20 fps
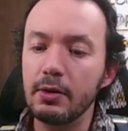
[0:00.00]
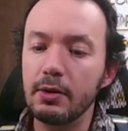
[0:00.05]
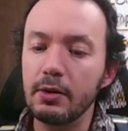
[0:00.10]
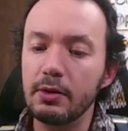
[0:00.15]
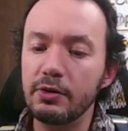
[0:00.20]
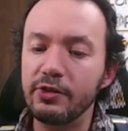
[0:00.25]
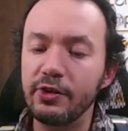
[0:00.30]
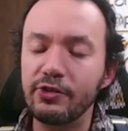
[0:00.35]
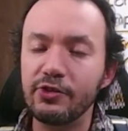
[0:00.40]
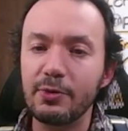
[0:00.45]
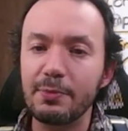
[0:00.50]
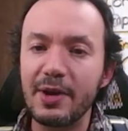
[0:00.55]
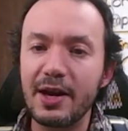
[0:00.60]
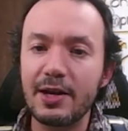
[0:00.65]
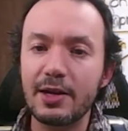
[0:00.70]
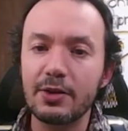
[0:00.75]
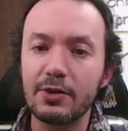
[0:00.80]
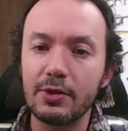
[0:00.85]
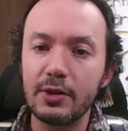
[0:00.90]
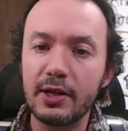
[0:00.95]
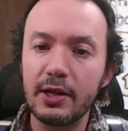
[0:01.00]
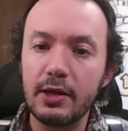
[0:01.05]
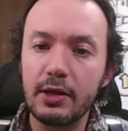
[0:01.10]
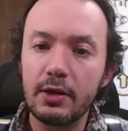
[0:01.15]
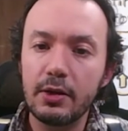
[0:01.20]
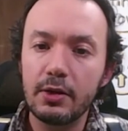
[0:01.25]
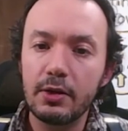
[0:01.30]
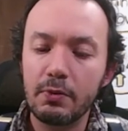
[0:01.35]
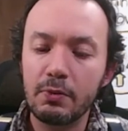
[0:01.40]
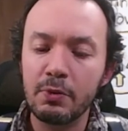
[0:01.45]

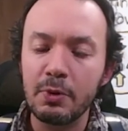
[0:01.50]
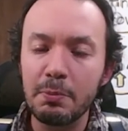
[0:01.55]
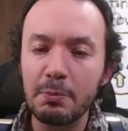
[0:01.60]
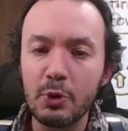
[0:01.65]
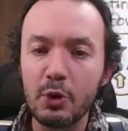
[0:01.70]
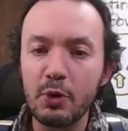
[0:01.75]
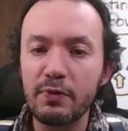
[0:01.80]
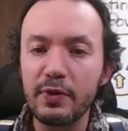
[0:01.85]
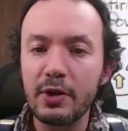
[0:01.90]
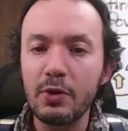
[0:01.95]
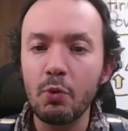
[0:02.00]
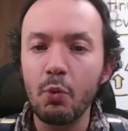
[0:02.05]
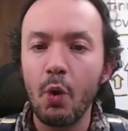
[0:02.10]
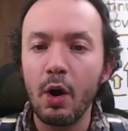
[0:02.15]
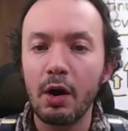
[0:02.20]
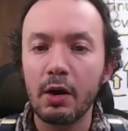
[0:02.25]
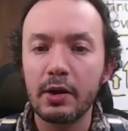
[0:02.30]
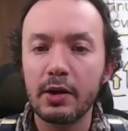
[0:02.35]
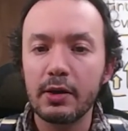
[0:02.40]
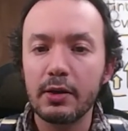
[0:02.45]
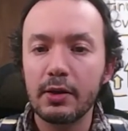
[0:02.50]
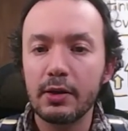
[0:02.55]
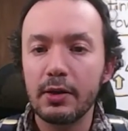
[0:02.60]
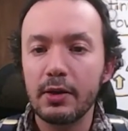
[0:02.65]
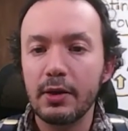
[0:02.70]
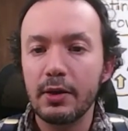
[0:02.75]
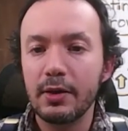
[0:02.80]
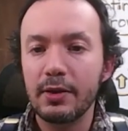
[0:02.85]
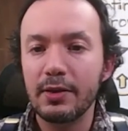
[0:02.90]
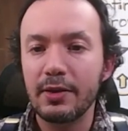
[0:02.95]
systematically removing work
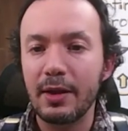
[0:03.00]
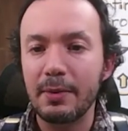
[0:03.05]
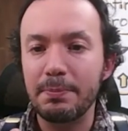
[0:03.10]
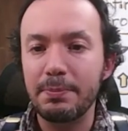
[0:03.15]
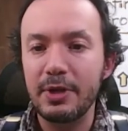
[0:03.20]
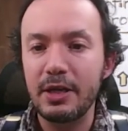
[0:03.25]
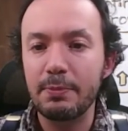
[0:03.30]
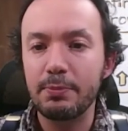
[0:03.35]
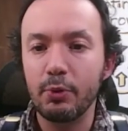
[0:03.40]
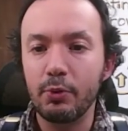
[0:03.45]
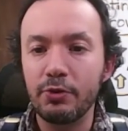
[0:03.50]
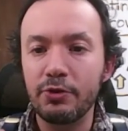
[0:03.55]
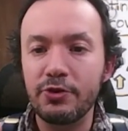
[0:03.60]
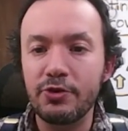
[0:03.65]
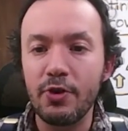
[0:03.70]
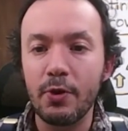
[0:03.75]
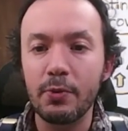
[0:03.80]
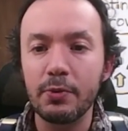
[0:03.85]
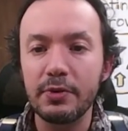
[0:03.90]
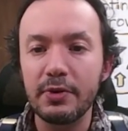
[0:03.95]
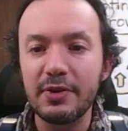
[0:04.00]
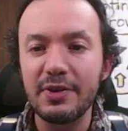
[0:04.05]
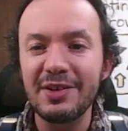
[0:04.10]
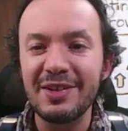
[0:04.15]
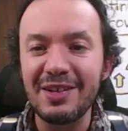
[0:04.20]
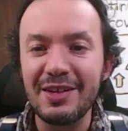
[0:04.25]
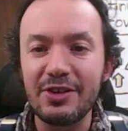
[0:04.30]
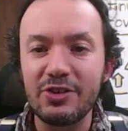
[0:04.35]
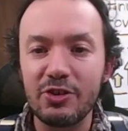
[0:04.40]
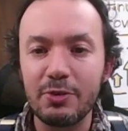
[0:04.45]
that people don't
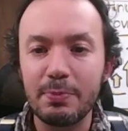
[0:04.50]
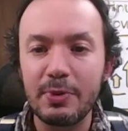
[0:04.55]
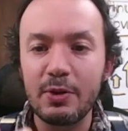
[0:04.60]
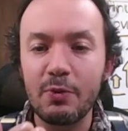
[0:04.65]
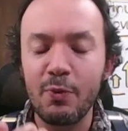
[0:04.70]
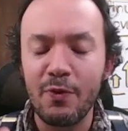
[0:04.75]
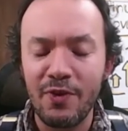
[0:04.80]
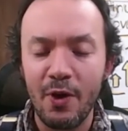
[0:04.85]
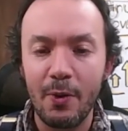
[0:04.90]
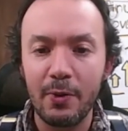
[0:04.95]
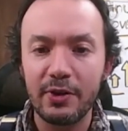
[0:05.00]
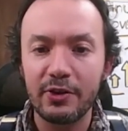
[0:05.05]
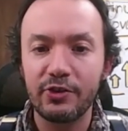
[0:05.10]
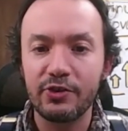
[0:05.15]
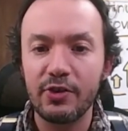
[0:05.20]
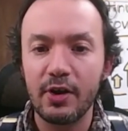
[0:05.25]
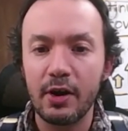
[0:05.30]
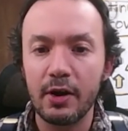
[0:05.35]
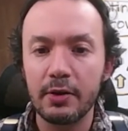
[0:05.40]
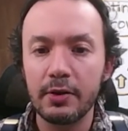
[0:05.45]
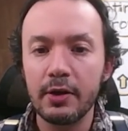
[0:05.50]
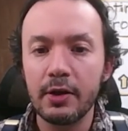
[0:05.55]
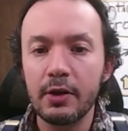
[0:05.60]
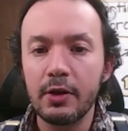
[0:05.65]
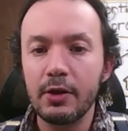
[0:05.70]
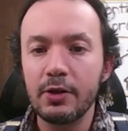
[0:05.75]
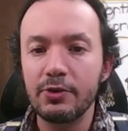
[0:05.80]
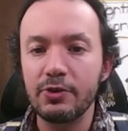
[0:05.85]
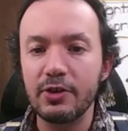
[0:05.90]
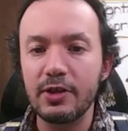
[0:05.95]
need to be focused on
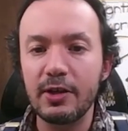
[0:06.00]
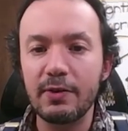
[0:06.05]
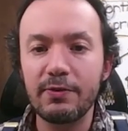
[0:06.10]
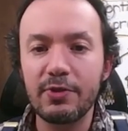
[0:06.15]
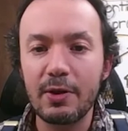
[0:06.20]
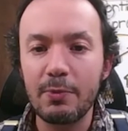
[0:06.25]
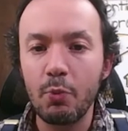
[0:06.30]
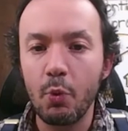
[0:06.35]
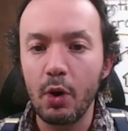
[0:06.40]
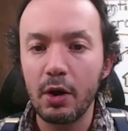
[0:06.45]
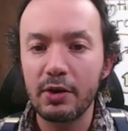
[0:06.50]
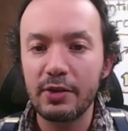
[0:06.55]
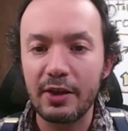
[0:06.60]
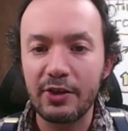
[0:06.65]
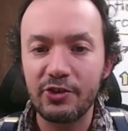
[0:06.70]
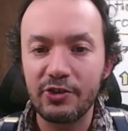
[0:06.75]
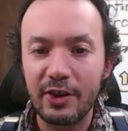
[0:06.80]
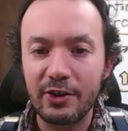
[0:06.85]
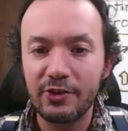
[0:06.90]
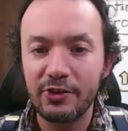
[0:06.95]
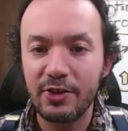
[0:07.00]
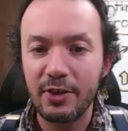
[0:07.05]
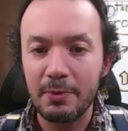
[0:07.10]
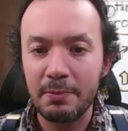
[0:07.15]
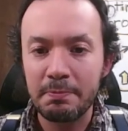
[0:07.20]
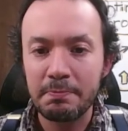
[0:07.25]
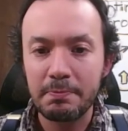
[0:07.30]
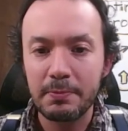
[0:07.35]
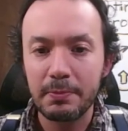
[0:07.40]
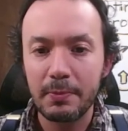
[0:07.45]
to give them work that sets
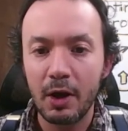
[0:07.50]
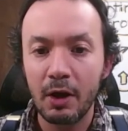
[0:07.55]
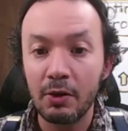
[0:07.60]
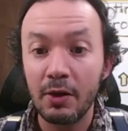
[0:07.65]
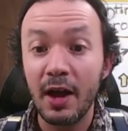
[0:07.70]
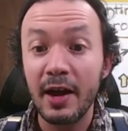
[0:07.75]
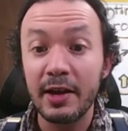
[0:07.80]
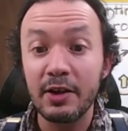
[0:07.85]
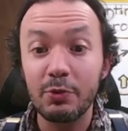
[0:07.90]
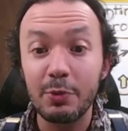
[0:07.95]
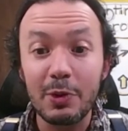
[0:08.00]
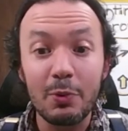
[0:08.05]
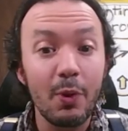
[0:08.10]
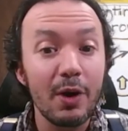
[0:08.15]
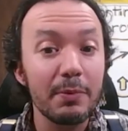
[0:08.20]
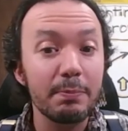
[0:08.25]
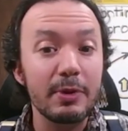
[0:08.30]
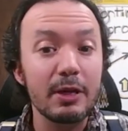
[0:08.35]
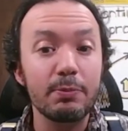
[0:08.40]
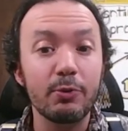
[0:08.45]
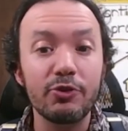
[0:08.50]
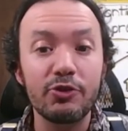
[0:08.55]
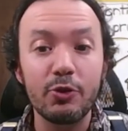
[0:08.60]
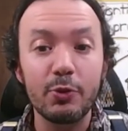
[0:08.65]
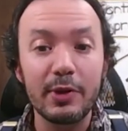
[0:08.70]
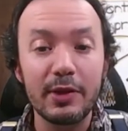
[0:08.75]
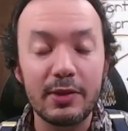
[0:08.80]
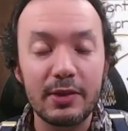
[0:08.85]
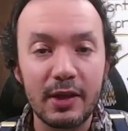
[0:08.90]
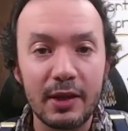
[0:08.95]
them alight. We want people
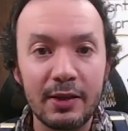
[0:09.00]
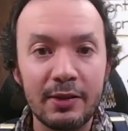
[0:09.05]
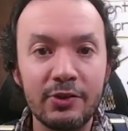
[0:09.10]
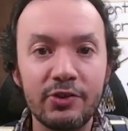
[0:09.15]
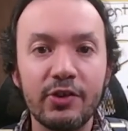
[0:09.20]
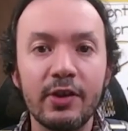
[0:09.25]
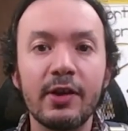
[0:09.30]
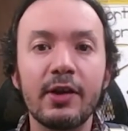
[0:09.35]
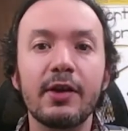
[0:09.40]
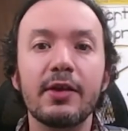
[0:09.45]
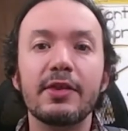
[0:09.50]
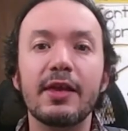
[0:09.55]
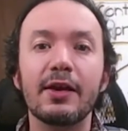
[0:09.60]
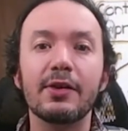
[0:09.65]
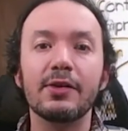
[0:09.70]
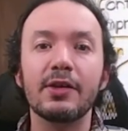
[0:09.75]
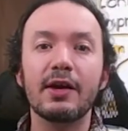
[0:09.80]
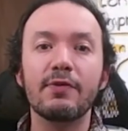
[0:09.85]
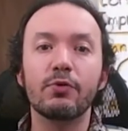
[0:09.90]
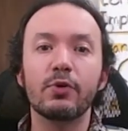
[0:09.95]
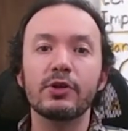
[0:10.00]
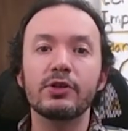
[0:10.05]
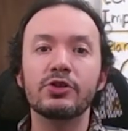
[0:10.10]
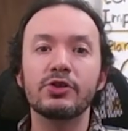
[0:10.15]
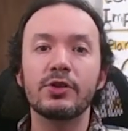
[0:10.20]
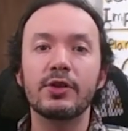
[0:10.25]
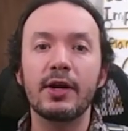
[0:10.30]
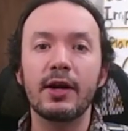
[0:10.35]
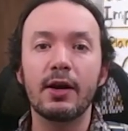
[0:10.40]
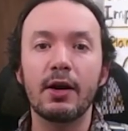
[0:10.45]
doing things that leverage
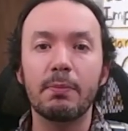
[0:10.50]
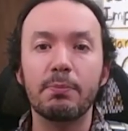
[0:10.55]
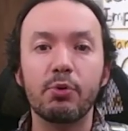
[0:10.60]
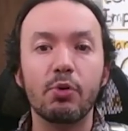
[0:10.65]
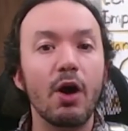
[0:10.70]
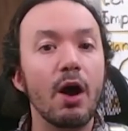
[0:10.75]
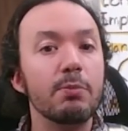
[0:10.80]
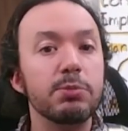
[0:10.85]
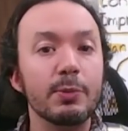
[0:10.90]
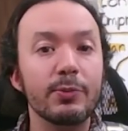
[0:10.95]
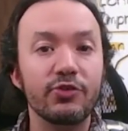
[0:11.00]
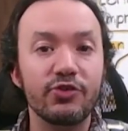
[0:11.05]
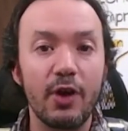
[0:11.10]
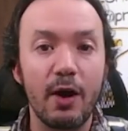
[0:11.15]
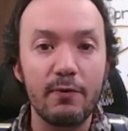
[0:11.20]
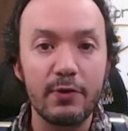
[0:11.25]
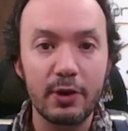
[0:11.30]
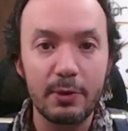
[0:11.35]
their problem-solving